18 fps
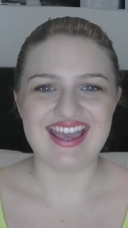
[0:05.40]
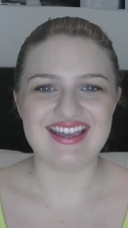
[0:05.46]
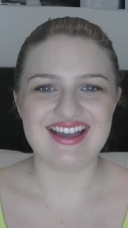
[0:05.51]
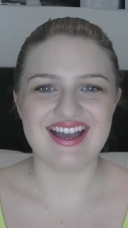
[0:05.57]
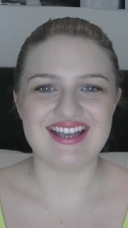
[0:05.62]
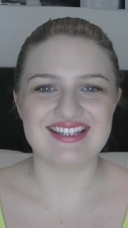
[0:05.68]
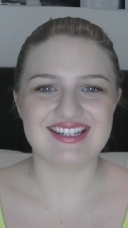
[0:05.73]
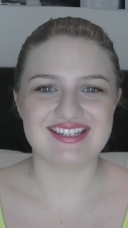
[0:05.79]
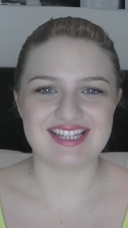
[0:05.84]

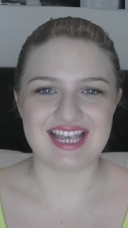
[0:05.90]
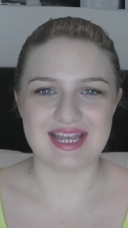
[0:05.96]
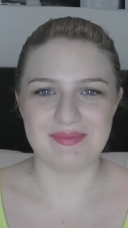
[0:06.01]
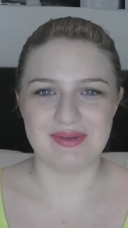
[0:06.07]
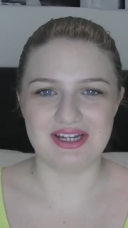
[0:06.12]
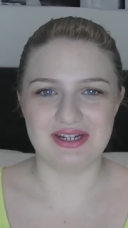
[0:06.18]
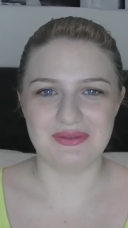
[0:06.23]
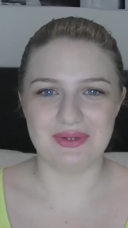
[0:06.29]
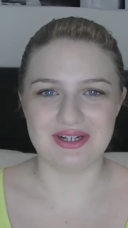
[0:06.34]
guys, it's
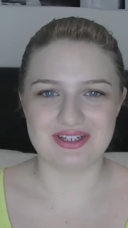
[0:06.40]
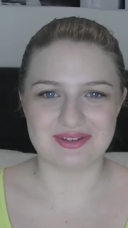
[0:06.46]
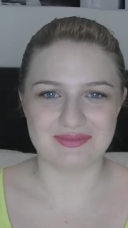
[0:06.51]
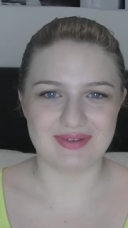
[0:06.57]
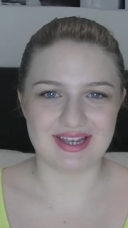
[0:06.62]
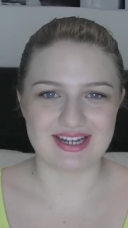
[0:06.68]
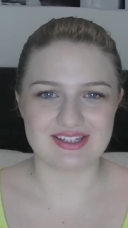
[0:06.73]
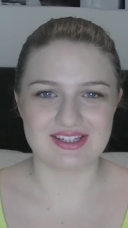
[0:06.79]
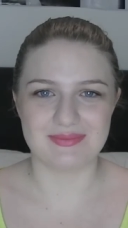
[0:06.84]
Emma. Welcome
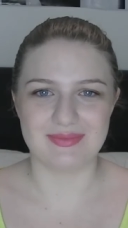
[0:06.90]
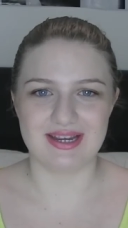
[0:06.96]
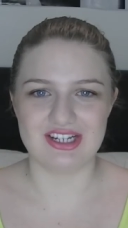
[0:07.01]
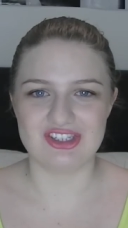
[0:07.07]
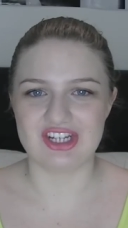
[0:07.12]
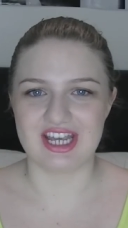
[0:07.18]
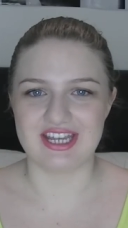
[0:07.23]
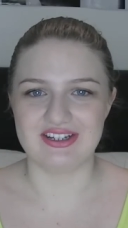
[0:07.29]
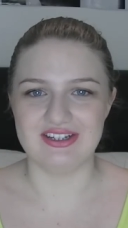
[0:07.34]
back to my
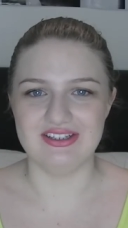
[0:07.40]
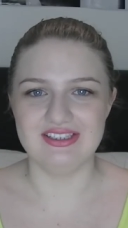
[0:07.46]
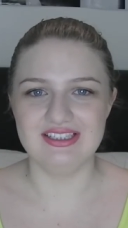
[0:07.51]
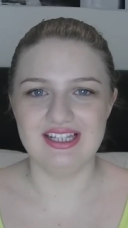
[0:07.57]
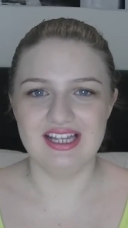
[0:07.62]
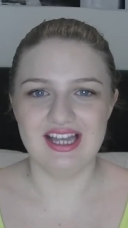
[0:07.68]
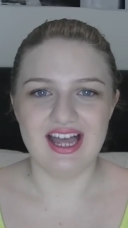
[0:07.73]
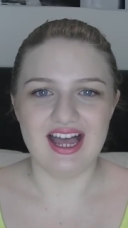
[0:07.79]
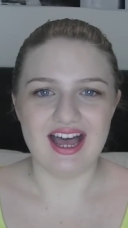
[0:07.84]

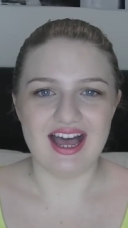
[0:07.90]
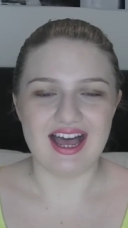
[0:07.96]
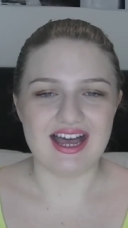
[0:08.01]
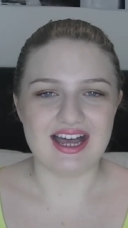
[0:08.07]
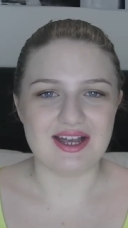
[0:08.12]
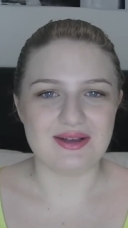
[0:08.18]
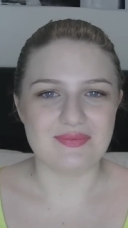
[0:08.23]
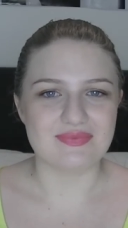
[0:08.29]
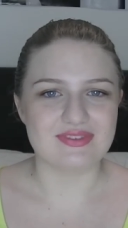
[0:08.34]
channel.
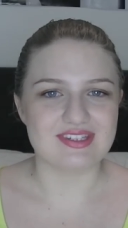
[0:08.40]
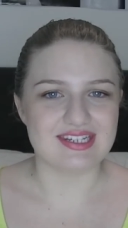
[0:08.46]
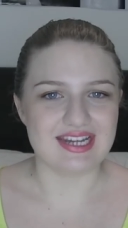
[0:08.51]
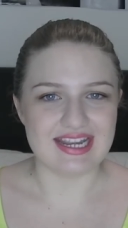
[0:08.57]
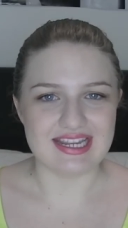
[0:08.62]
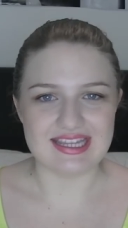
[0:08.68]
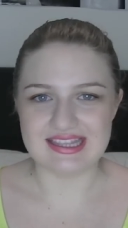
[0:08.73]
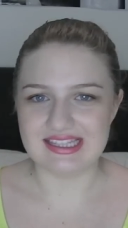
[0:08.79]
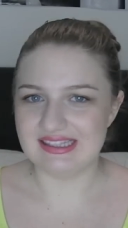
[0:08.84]
Um,
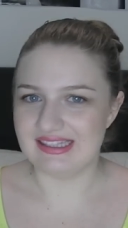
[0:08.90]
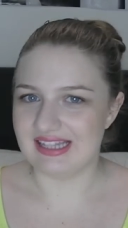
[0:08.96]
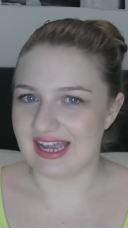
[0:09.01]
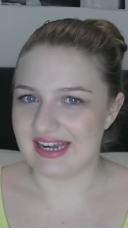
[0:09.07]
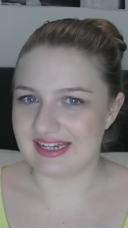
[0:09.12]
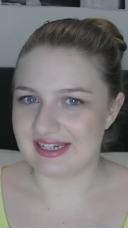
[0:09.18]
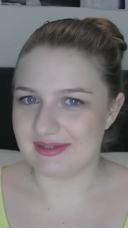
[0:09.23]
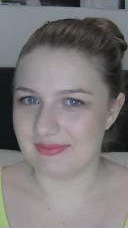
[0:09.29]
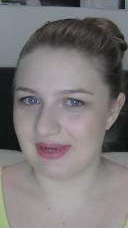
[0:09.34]
today the
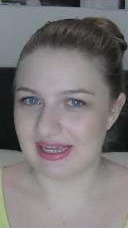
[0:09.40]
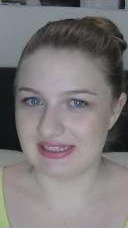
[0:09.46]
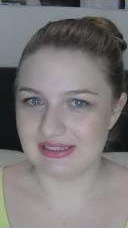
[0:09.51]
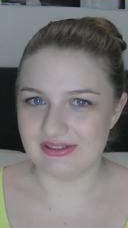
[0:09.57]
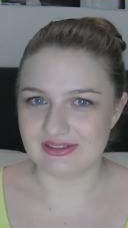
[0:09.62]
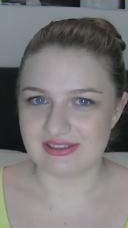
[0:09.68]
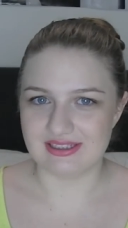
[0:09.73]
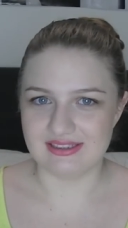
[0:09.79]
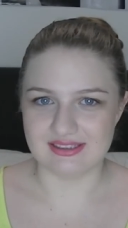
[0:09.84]
lighting might
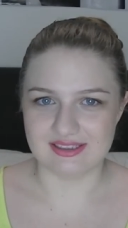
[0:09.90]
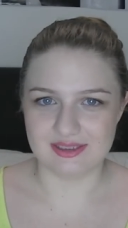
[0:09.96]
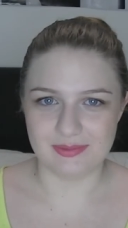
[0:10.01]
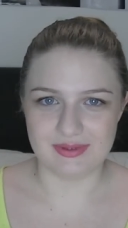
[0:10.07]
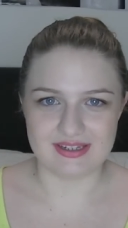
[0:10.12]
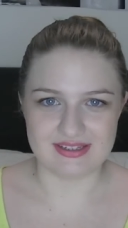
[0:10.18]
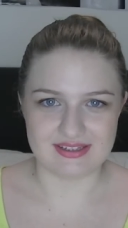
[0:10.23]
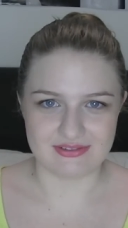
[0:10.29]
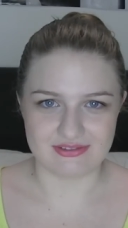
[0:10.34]
look a little
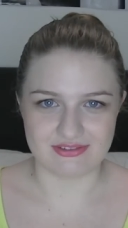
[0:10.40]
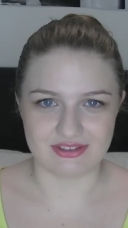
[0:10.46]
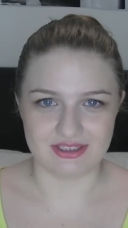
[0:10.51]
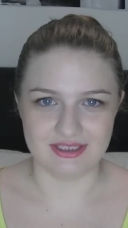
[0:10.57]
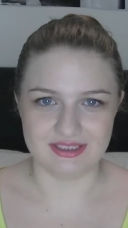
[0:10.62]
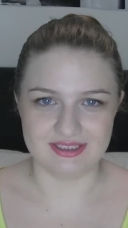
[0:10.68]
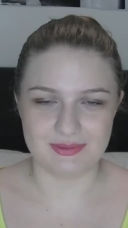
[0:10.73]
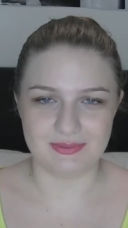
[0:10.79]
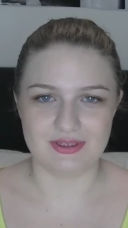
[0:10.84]
bit
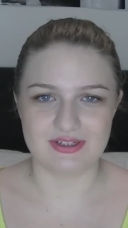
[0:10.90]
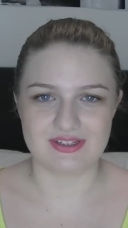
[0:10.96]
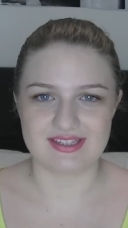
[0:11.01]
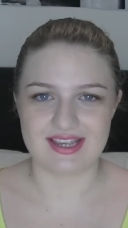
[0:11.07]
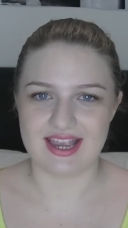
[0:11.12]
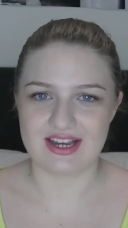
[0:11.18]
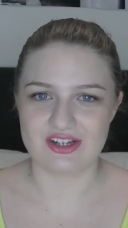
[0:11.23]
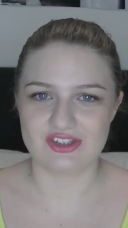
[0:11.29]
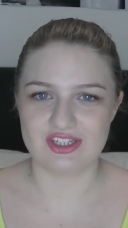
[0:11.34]
different because
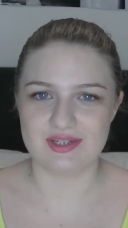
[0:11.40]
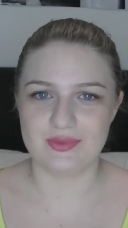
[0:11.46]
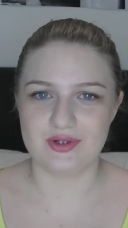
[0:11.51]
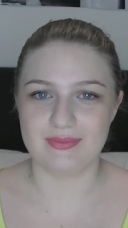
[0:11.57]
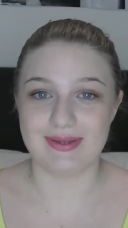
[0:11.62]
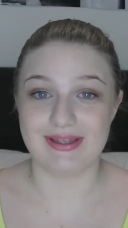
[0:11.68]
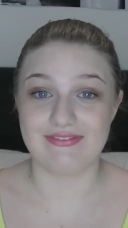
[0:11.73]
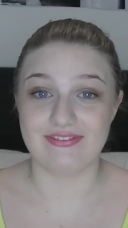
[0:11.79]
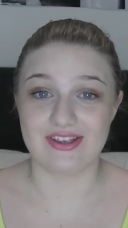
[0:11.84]
I actually
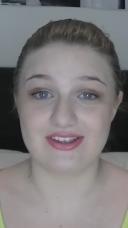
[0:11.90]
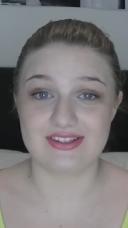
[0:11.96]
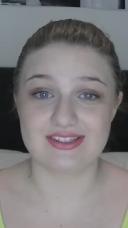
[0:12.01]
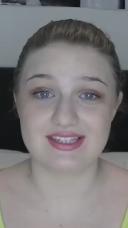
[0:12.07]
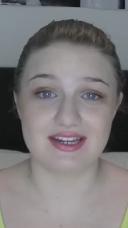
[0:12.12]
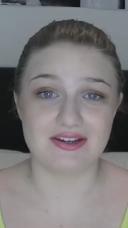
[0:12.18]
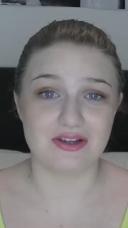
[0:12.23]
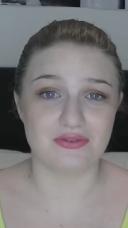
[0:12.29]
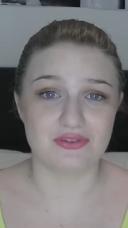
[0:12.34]
bought my first
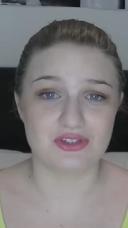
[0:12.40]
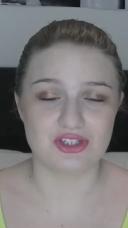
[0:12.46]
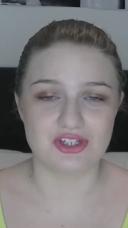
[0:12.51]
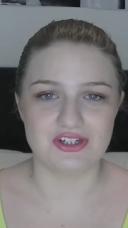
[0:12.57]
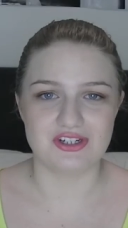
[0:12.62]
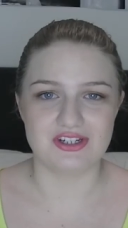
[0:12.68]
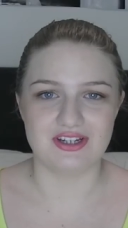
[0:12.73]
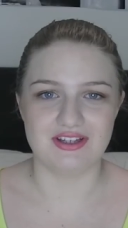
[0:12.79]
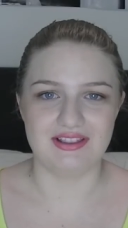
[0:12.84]
set of
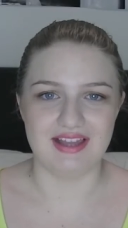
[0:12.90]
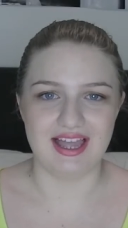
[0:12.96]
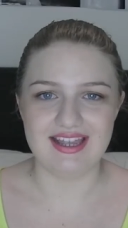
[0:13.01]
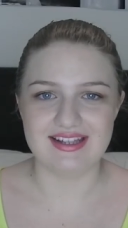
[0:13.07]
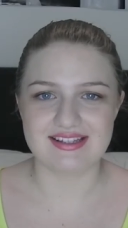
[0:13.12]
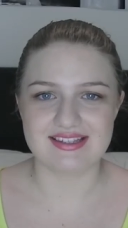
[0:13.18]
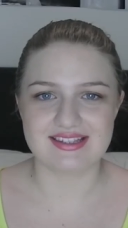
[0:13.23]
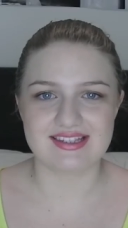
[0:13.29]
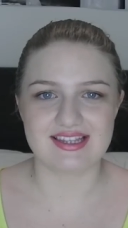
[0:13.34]
studio
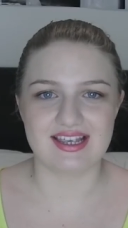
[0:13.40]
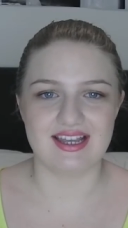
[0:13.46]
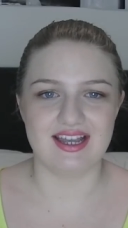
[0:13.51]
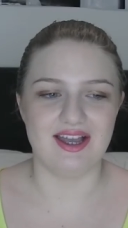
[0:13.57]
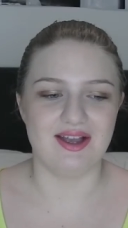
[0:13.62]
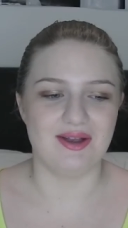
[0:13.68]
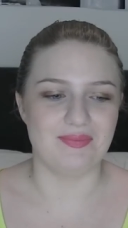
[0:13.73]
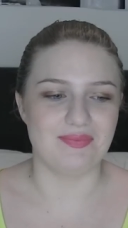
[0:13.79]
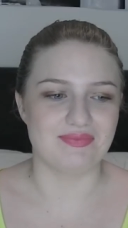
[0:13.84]
lights.
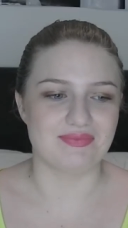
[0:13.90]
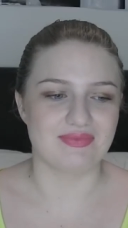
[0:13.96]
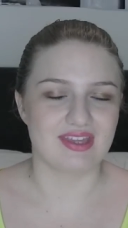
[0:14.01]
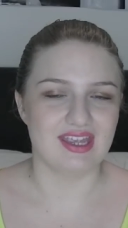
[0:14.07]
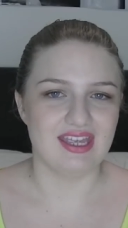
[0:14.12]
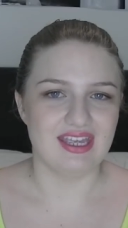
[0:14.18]
Um,